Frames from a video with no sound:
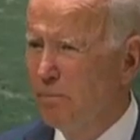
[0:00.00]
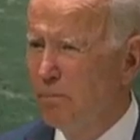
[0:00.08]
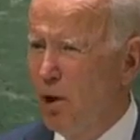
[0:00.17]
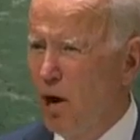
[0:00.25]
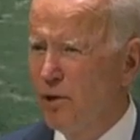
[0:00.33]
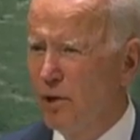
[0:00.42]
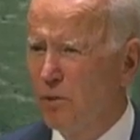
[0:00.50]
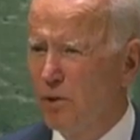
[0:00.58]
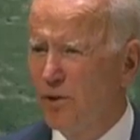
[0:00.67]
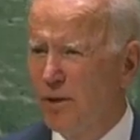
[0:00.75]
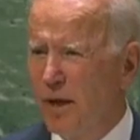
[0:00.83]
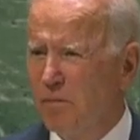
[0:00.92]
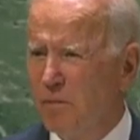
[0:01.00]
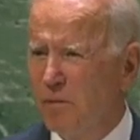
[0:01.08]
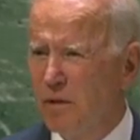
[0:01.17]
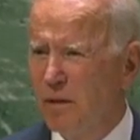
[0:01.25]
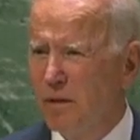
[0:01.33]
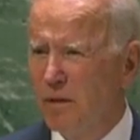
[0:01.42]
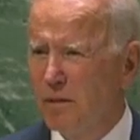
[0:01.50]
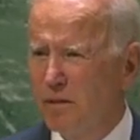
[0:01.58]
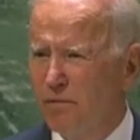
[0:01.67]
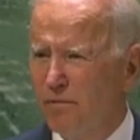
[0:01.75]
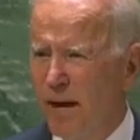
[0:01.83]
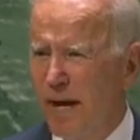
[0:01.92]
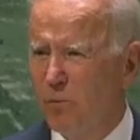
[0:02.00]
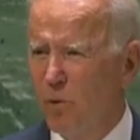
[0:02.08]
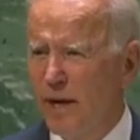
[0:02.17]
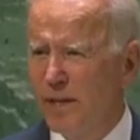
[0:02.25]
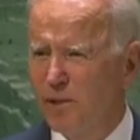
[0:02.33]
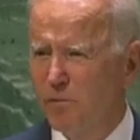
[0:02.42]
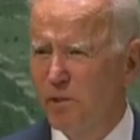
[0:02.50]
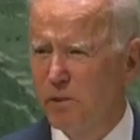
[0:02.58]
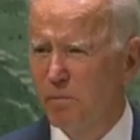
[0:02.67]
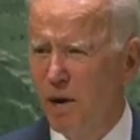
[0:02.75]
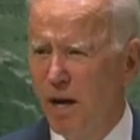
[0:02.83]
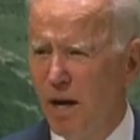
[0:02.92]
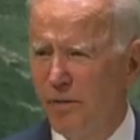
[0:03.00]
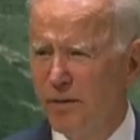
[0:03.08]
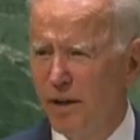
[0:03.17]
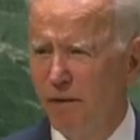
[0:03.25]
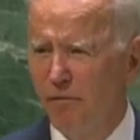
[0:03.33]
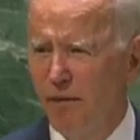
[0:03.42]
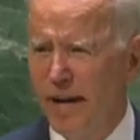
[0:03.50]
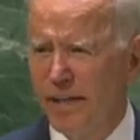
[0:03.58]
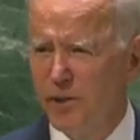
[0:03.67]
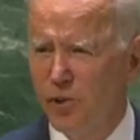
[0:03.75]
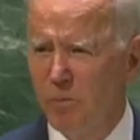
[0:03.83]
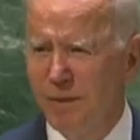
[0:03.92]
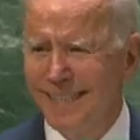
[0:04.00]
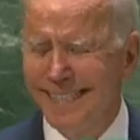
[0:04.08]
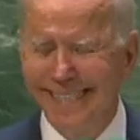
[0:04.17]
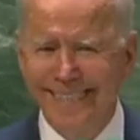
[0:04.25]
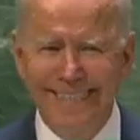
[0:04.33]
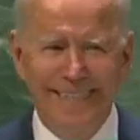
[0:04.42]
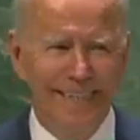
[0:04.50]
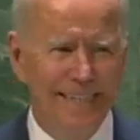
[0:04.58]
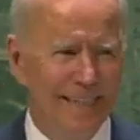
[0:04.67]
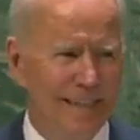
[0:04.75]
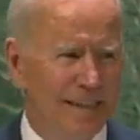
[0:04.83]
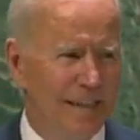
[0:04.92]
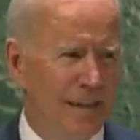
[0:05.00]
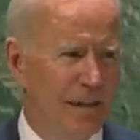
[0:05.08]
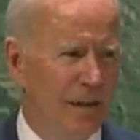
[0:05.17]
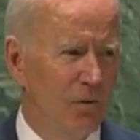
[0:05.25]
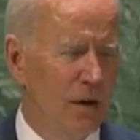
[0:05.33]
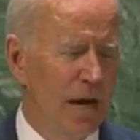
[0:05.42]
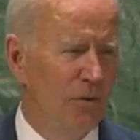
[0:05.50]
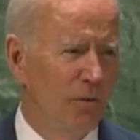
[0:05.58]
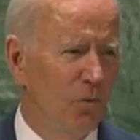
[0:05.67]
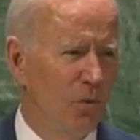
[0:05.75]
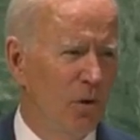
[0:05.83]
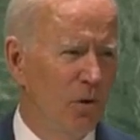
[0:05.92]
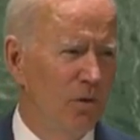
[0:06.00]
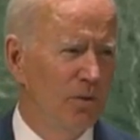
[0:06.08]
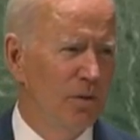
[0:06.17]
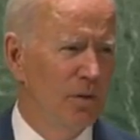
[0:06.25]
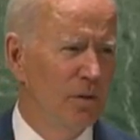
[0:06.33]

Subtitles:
partner with them to find ways to respond that advance human dignity around the world.